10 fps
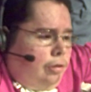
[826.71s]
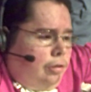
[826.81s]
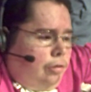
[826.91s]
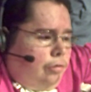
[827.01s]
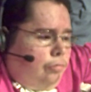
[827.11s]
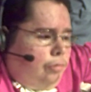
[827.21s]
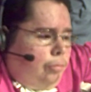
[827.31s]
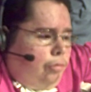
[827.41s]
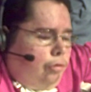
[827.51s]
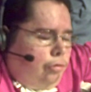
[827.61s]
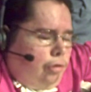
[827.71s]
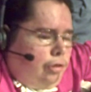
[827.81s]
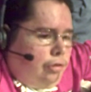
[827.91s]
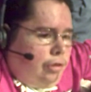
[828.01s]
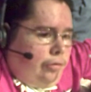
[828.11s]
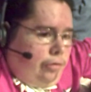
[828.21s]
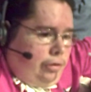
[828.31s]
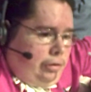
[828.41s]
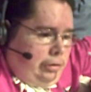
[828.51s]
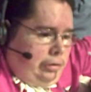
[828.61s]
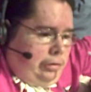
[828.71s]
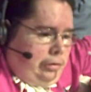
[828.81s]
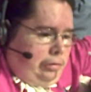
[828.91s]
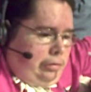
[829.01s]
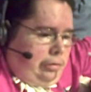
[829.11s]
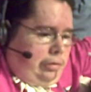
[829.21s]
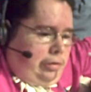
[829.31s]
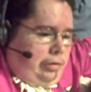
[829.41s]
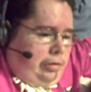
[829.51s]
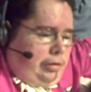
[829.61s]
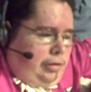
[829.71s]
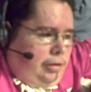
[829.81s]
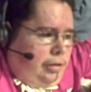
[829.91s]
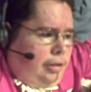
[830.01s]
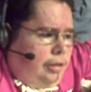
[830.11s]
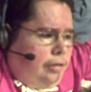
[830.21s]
There's one more choice left, and